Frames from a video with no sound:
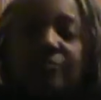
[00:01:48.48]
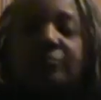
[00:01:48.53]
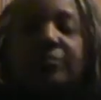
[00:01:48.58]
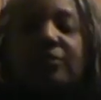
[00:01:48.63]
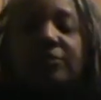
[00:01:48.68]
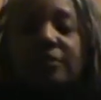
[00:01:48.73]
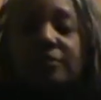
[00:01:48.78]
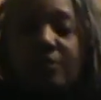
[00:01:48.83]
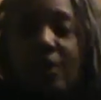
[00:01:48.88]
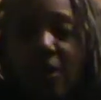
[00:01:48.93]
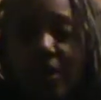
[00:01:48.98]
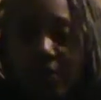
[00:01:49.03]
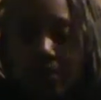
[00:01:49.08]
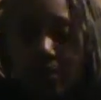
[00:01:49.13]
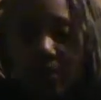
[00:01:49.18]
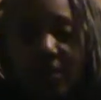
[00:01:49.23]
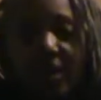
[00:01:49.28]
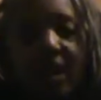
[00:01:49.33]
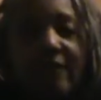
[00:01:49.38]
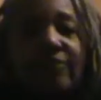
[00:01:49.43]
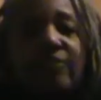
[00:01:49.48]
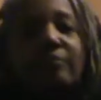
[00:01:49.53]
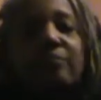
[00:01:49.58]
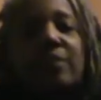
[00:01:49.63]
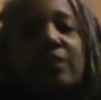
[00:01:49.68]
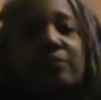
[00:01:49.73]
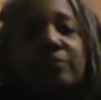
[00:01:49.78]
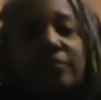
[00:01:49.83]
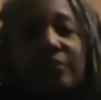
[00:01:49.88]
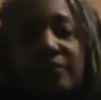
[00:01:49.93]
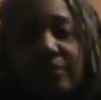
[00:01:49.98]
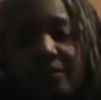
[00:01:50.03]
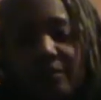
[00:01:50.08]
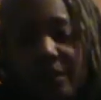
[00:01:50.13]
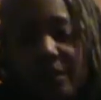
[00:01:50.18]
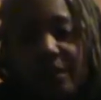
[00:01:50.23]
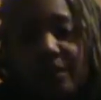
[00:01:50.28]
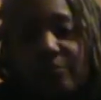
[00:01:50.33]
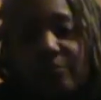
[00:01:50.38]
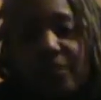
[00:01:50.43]
Bishop Caldwell, I remember
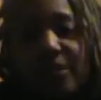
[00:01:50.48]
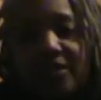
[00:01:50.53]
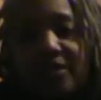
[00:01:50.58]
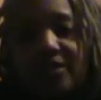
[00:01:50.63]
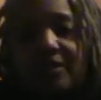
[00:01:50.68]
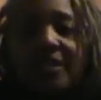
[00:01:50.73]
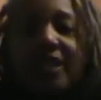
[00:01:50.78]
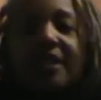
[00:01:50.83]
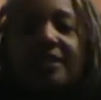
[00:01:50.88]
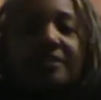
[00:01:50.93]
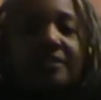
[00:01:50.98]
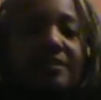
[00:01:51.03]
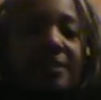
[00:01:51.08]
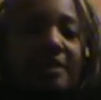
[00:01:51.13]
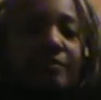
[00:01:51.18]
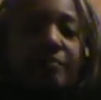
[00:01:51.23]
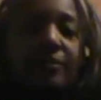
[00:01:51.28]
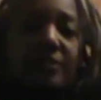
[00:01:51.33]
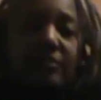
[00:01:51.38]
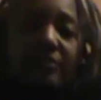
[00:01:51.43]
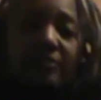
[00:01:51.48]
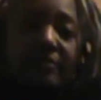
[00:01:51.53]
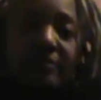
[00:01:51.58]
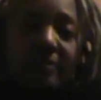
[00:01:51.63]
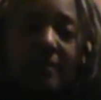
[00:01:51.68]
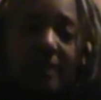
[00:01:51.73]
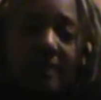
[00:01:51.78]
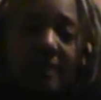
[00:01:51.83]
Brother Sasse, Brother